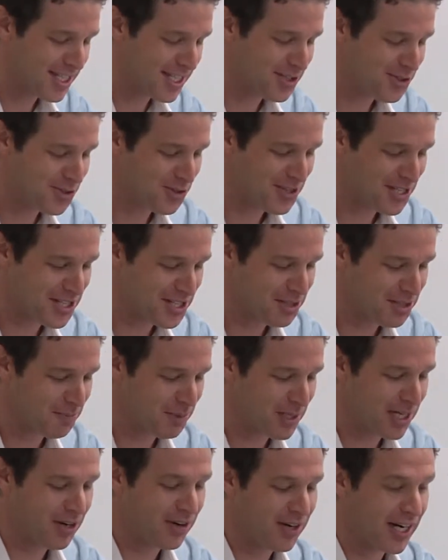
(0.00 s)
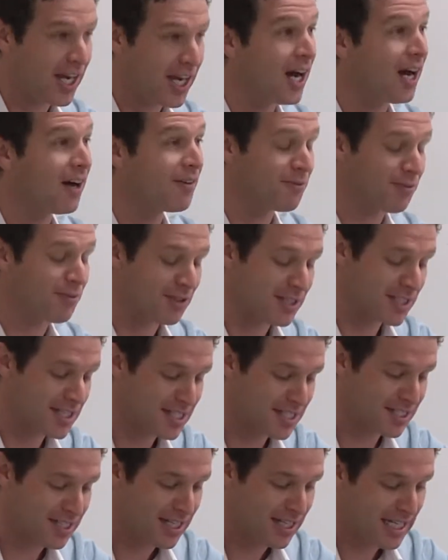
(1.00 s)
interdisciplinary
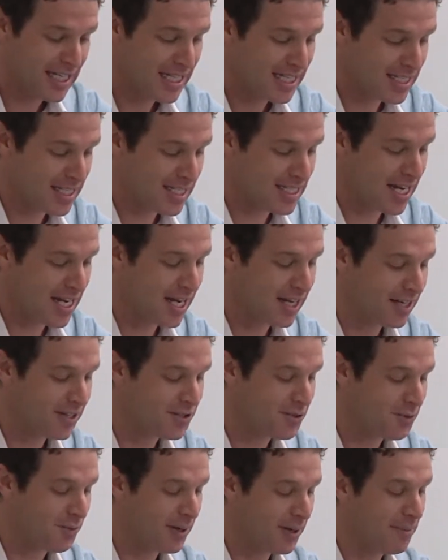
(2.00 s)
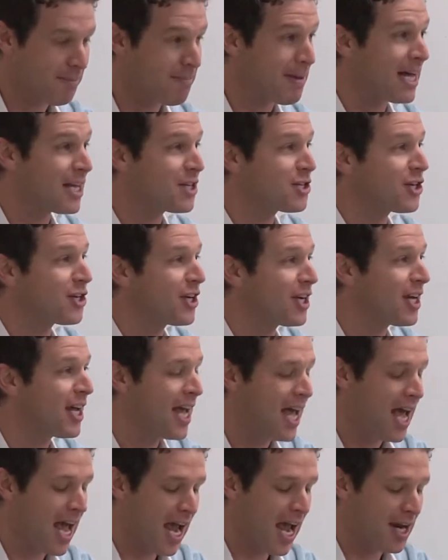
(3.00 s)
conference designed to reimagine
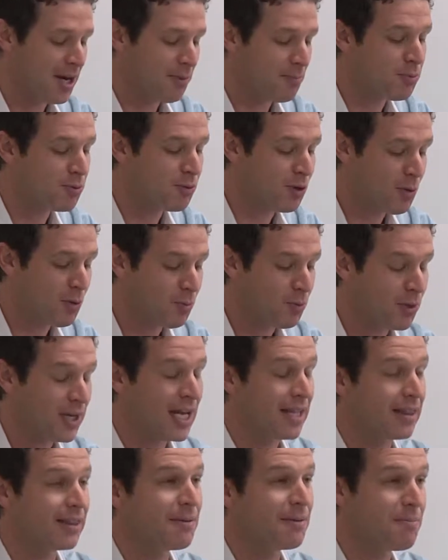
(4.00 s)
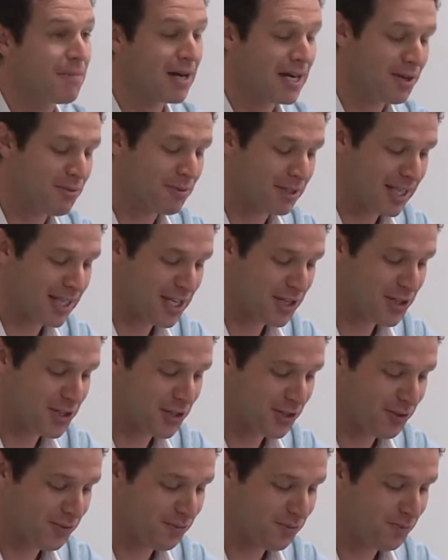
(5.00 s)
and appropriate the money
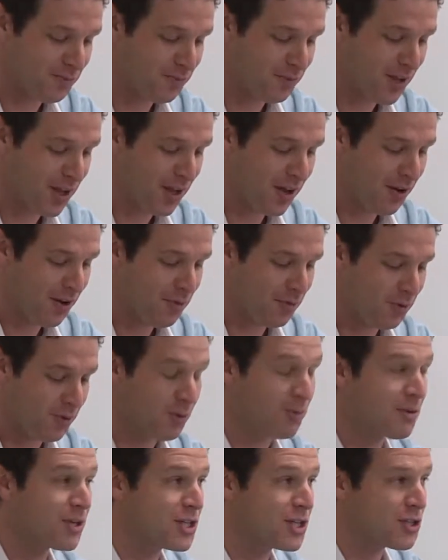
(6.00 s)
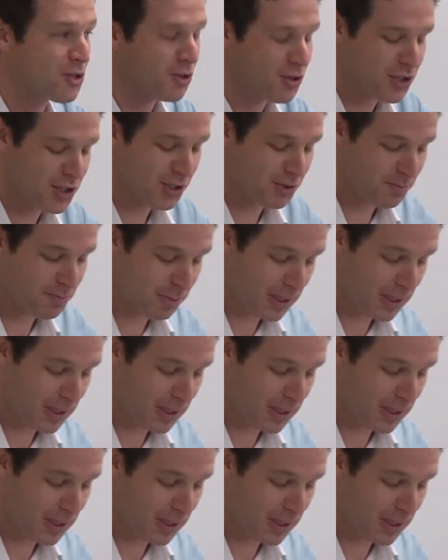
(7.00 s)
relation for a resurgent